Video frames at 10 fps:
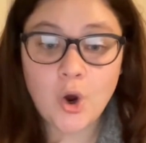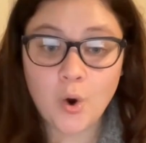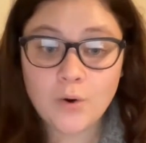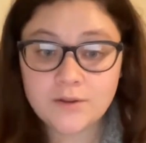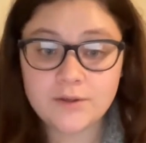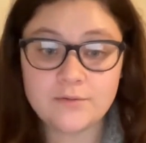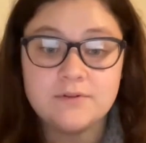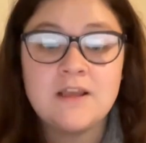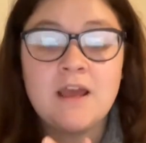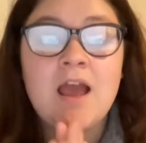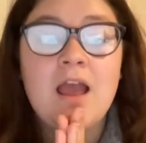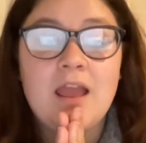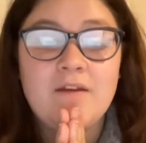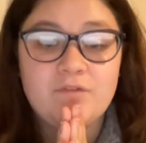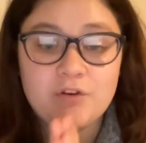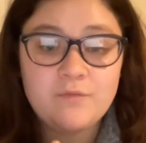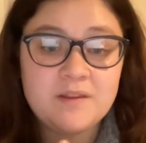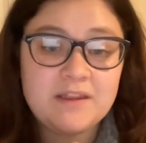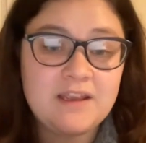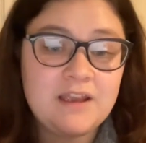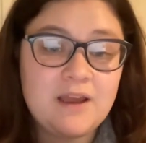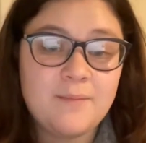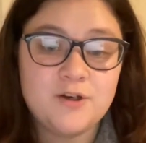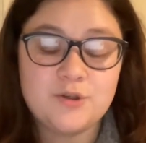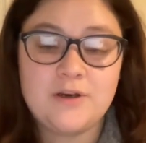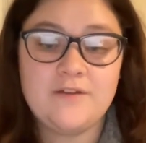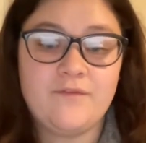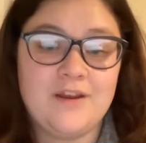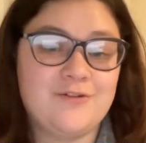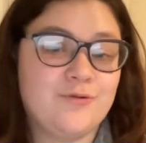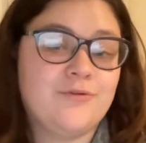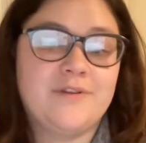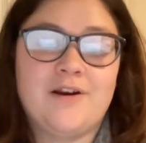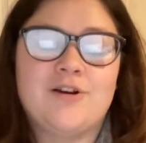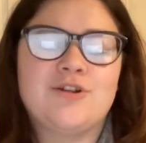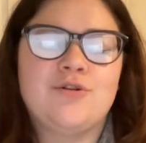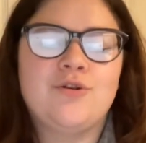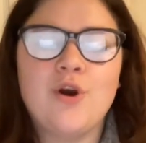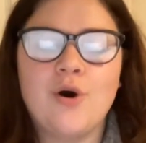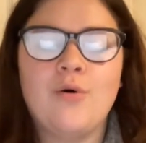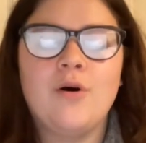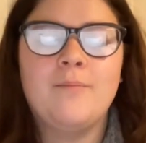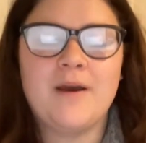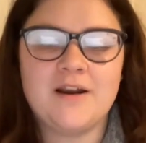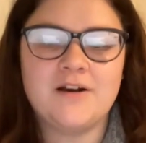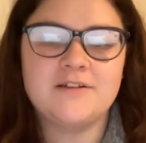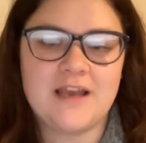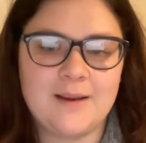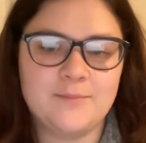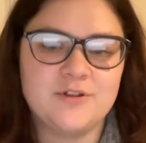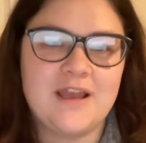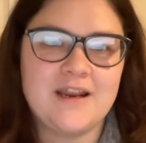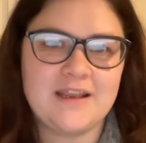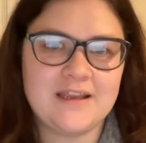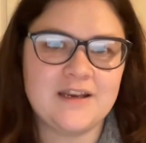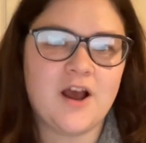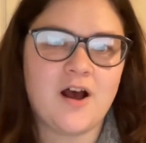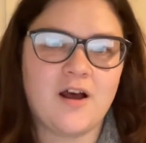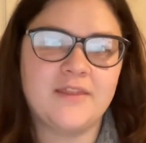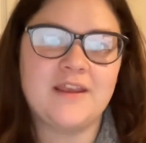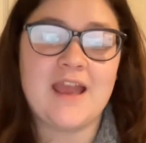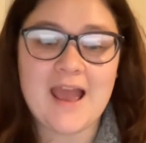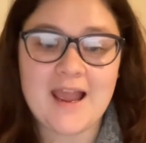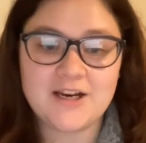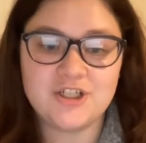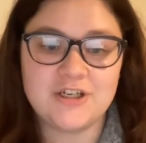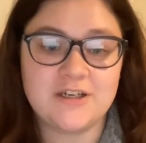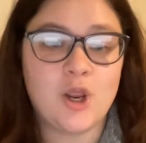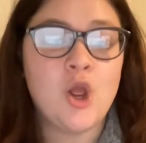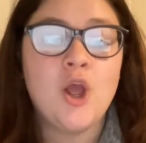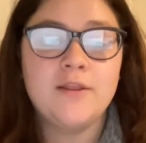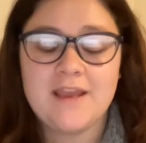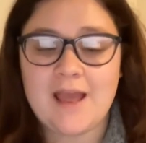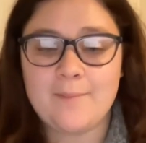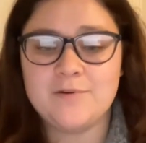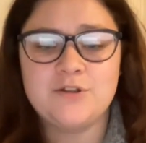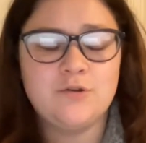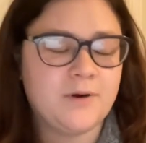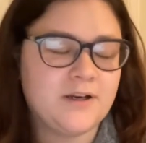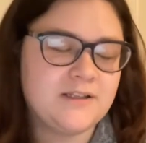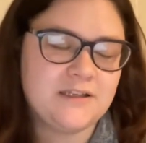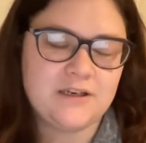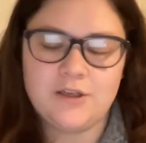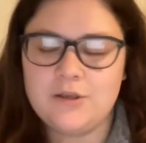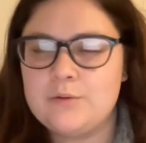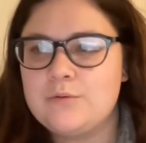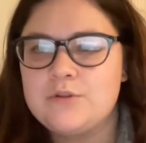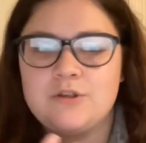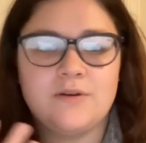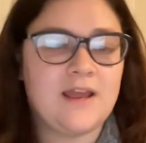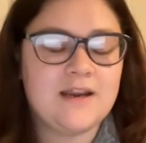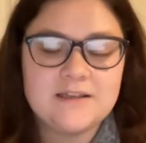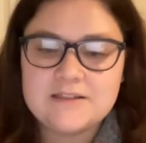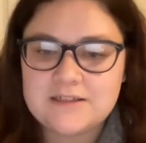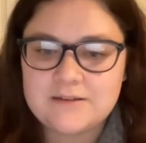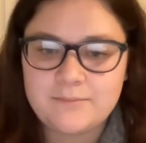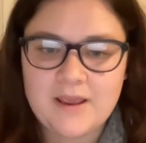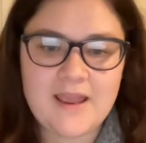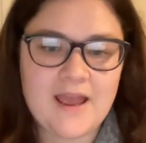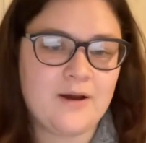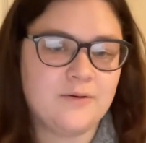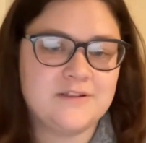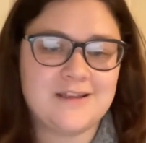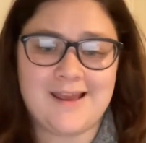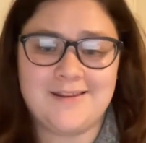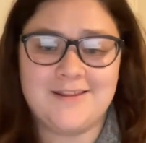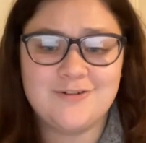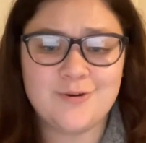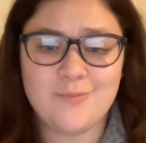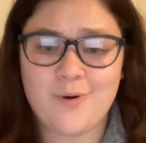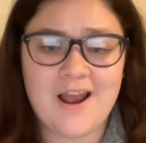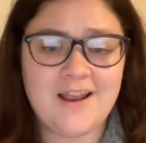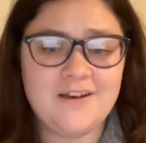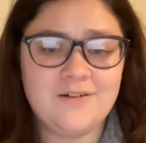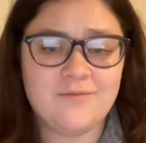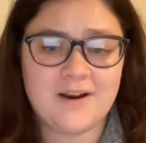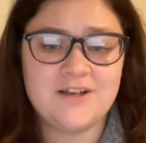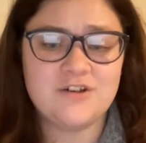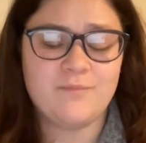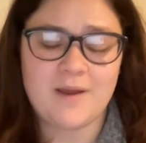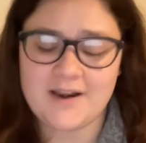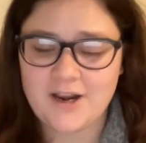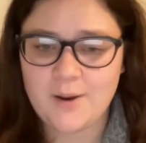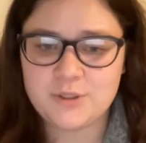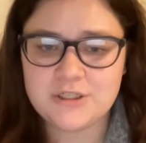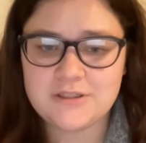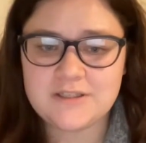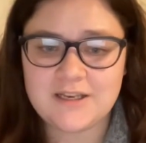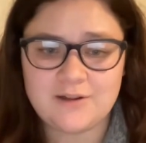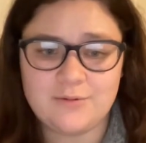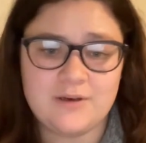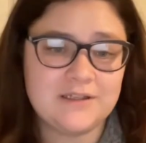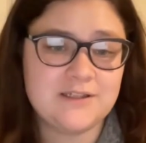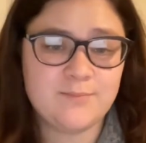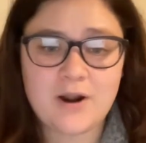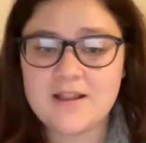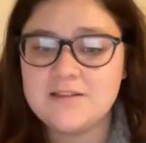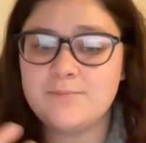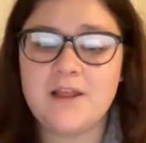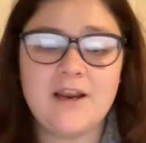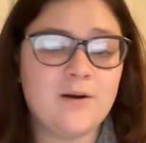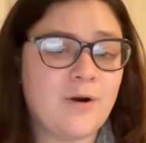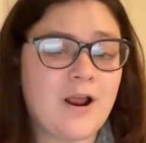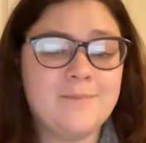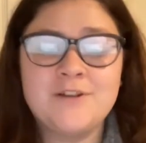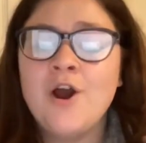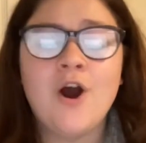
or lose. If you've been thinking about joining FanDuel, there is no better time to get in on the action. The app is super easy to use. You can get instant payouts, and there's a wide range of betting options, including spreads, player props,